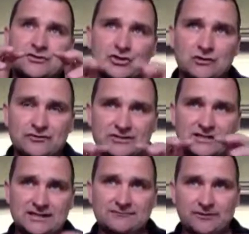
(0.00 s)
service
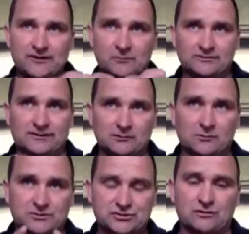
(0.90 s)
delivery that
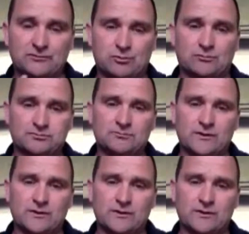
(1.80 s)
will solve the problem